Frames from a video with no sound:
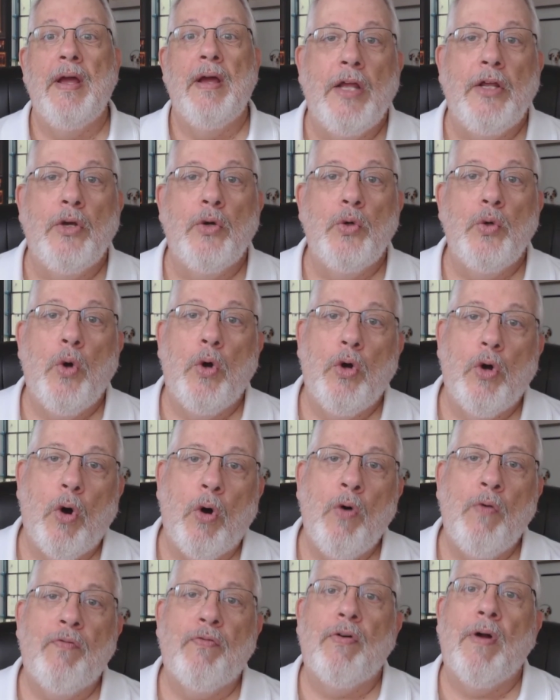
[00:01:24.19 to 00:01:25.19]
you
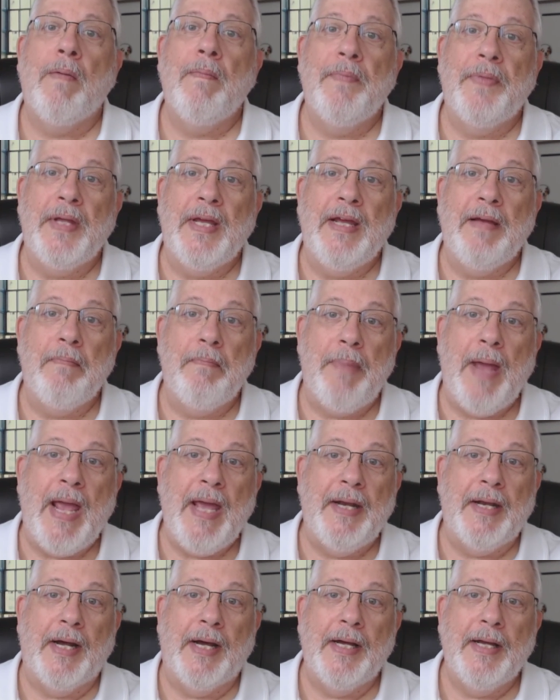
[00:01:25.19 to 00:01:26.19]
go from the
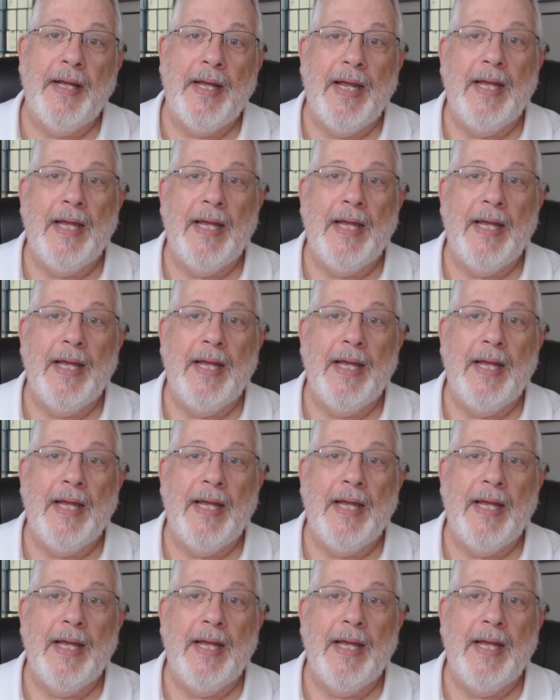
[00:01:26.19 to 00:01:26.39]
beta